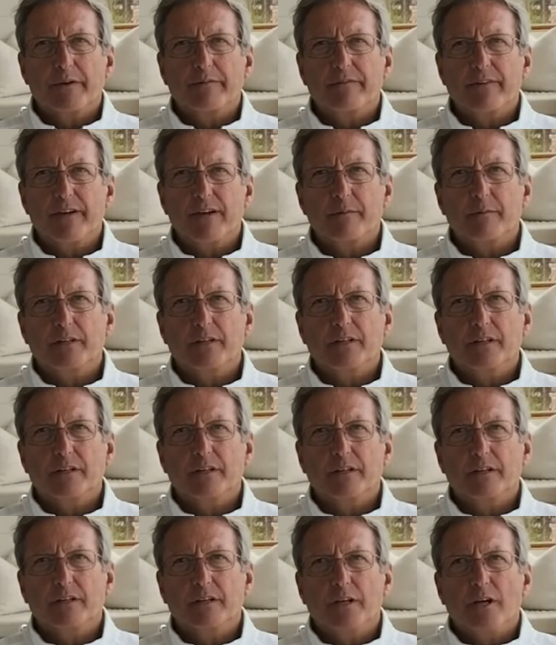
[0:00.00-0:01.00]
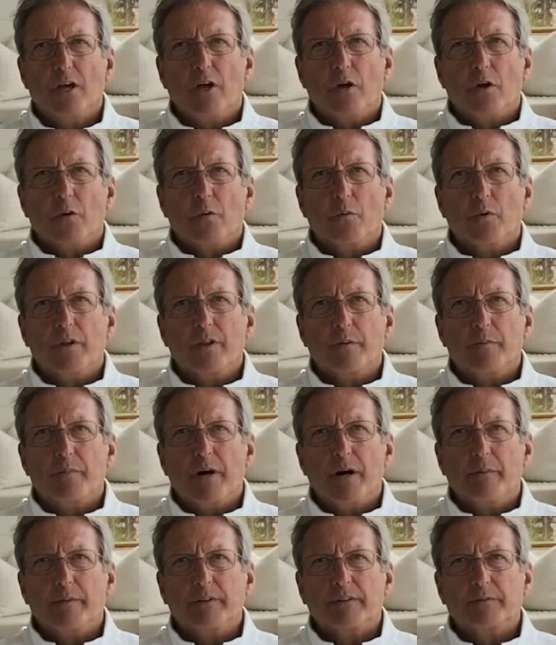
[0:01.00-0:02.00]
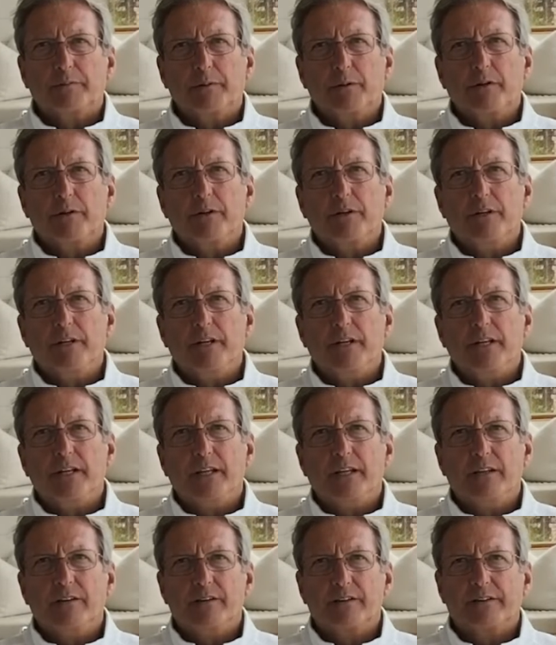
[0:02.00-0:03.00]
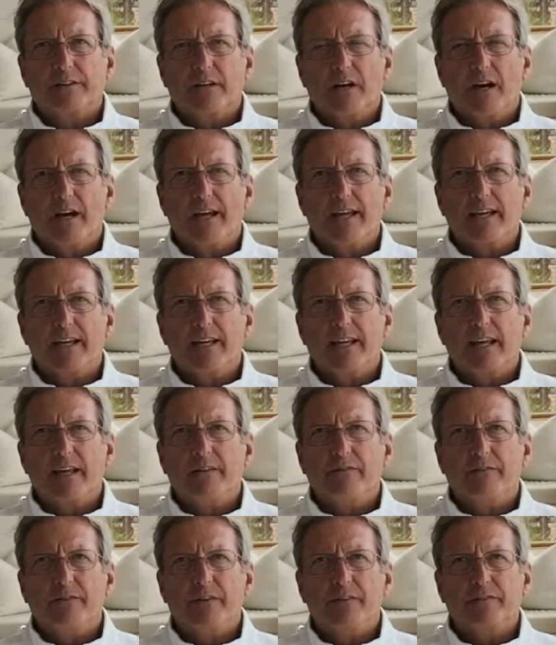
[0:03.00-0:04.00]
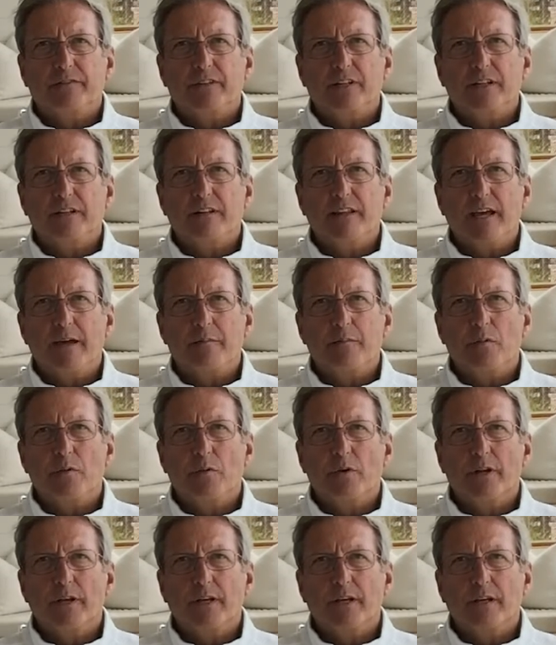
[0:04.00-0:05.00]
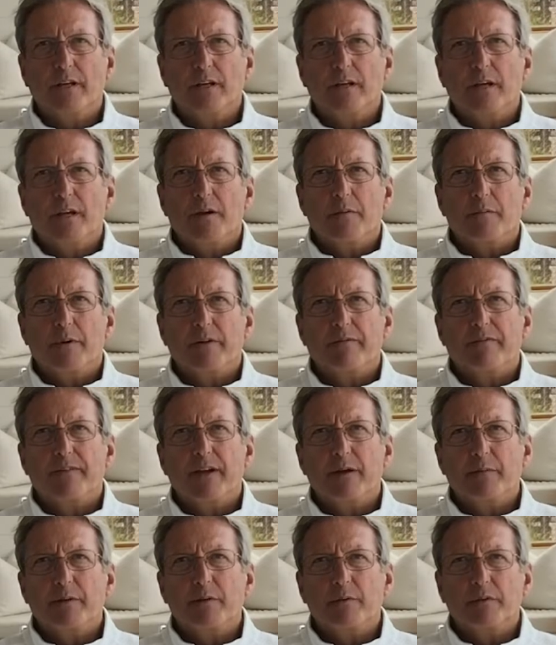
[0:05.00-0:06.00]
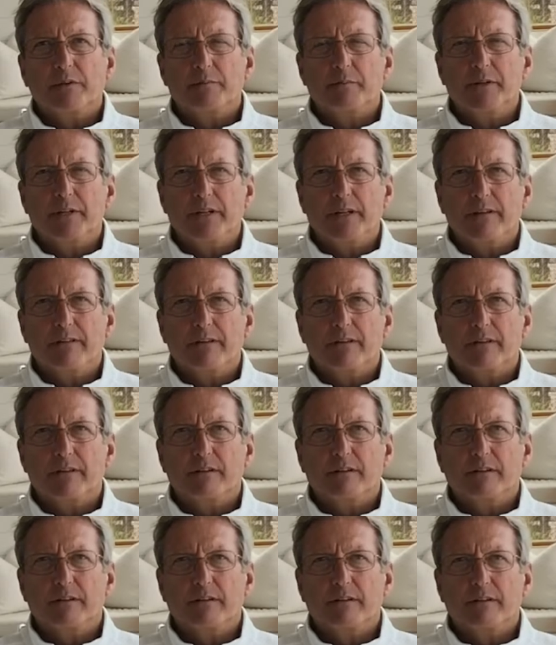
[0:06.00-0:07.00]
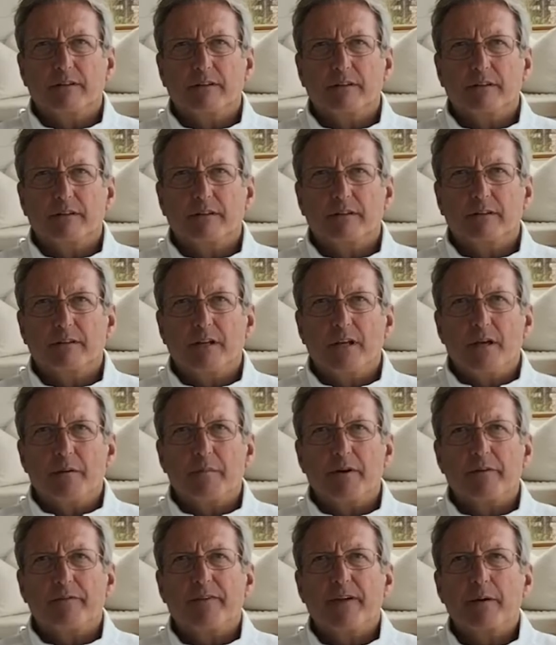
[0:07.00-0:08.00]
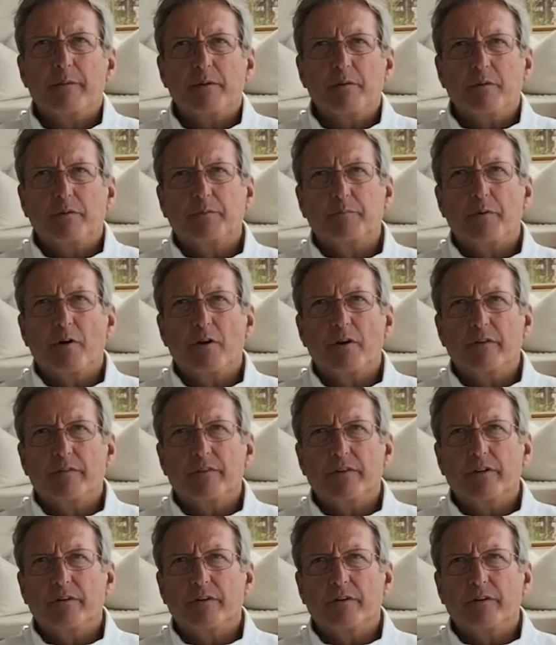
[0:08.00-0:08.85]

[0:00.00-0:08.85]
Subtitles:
family. When the bomb exploded in the sky at 8:15 that morning, my family was beneath it. My family was part of an